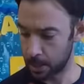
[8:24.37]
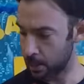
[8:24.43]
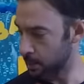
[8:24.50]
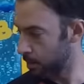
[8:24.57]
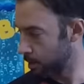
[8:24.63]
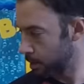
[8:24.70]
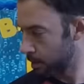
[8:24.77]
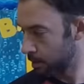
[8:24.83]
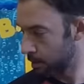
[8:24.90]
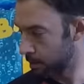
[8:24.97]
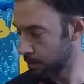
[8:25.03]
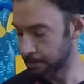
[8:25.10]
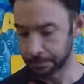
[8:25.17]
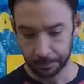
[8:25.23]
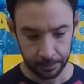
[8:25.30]
We'll open
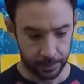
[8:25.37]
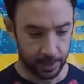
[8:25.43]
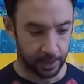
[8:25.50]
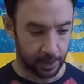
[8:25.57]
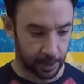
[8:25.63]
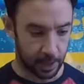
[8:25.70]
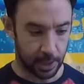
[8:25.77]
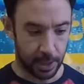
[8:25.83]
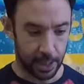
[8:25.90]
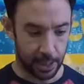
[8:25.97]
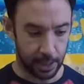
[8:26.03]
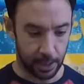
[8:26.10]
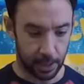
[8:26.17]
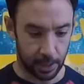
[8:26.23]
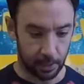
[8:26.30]
it. All
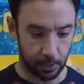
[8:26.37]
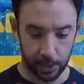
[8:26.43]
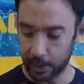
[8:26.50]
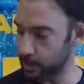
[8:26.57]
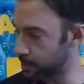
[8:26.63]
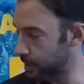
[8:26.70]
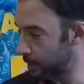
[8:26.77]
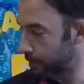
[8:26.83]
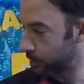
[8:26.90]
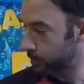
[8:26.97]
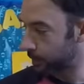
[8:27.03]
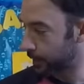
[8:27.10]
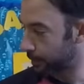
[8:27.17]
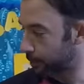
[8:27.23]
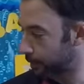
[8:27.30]
right, what do you say we do
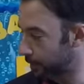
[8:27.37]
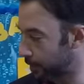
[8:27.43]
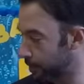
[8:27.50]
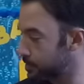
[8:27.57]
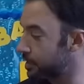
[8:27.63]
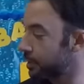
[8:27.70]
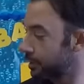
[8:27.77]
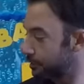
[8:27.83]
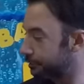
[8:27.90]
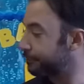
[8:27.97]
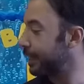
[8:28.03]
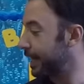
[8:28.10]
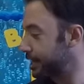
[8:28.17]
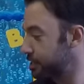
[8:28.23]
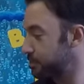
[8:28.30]
like one of those
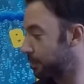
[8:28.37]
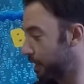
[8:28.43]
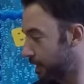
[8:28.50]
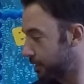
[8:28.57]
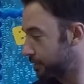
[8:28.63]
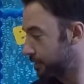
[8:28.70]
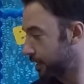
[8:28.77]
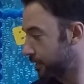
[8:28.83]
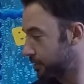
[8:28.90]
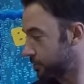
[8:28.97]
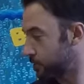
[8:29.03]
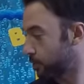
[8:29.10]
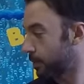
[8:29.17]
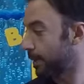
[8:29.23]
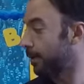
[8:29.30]
fast montages
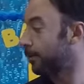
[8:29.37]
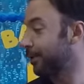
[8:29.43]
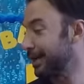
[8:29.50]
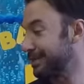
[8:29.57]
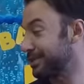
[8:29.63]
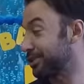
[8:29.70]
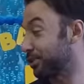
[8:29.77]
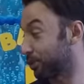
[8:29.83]
so we don't waste